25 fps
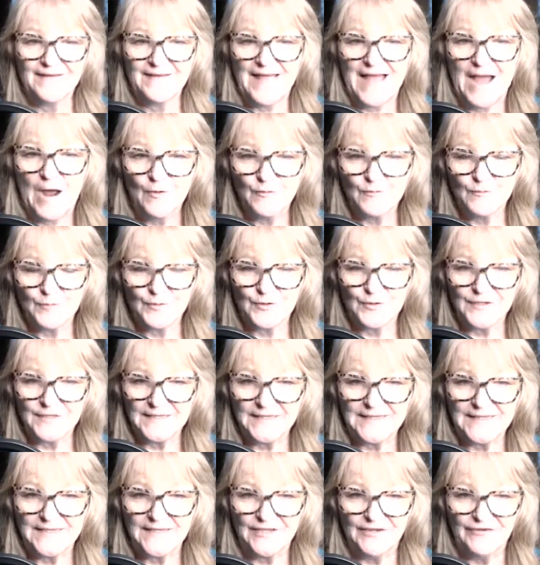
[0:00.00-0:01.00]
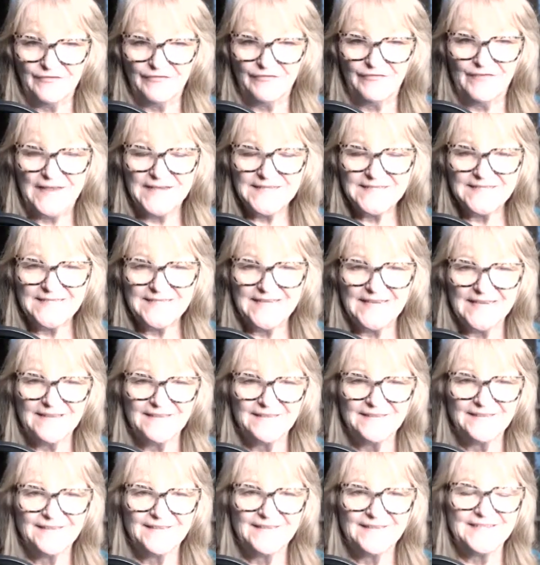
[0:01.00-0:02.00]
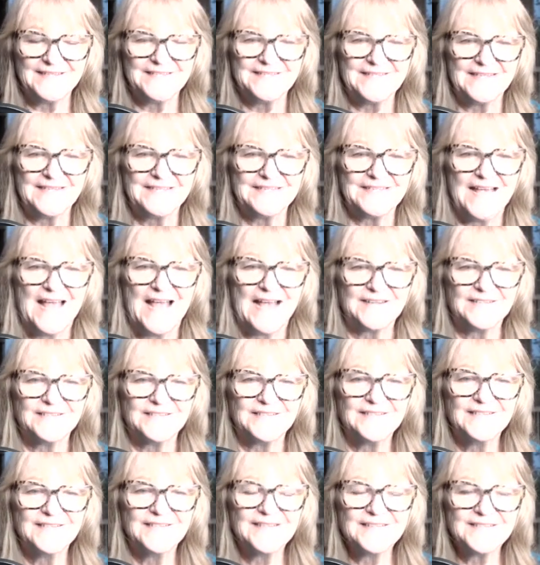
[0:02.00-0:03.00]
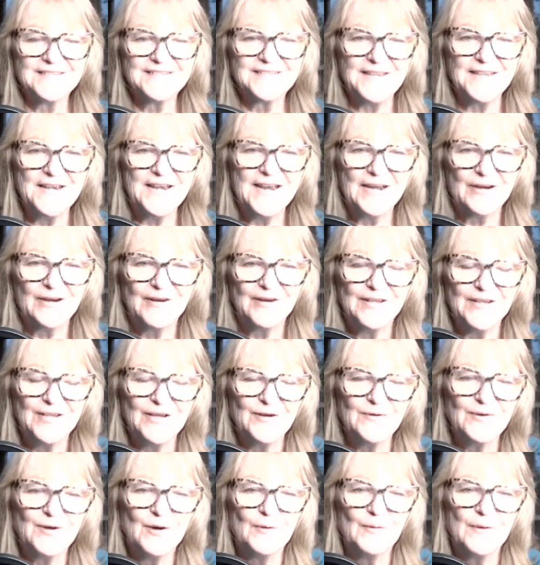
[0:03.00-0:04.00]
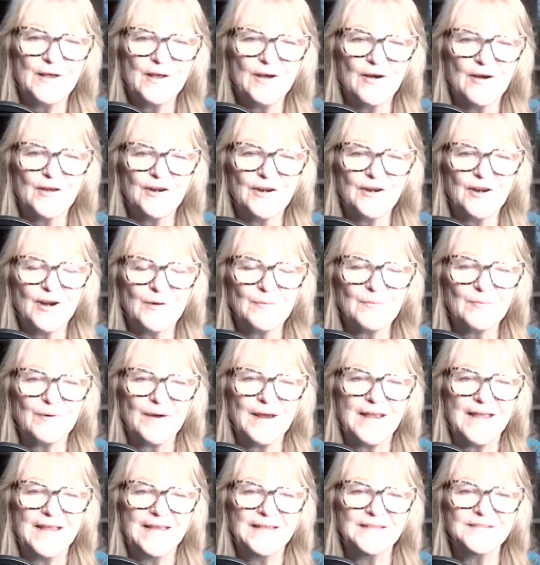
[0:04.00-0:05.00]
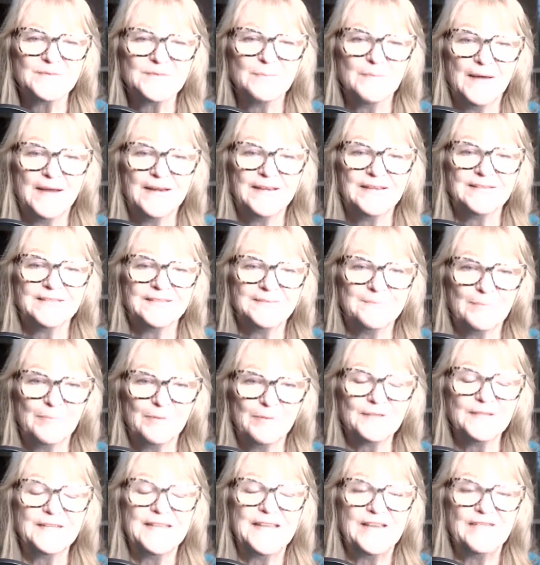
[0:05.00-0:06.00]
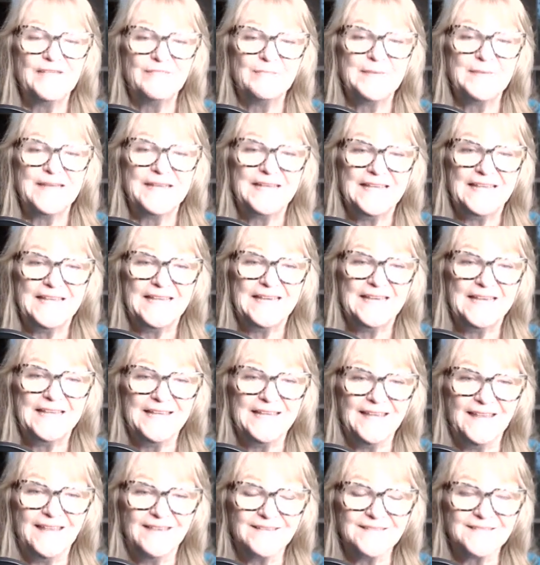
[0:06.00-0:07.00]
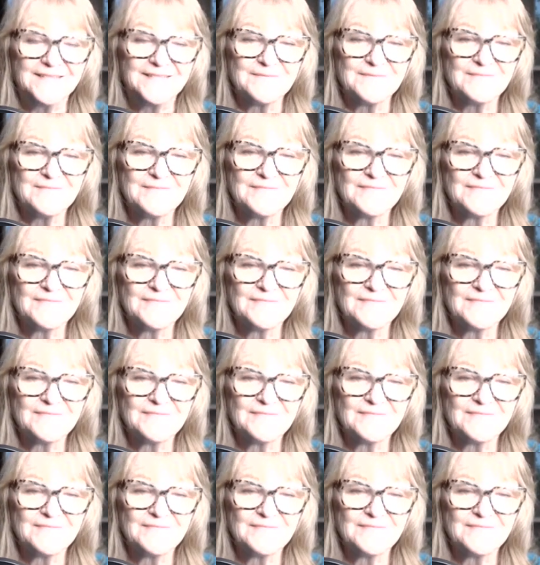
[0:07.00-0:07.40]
outwardly confessing this exact scenario going on in our brains, but believe me, it is.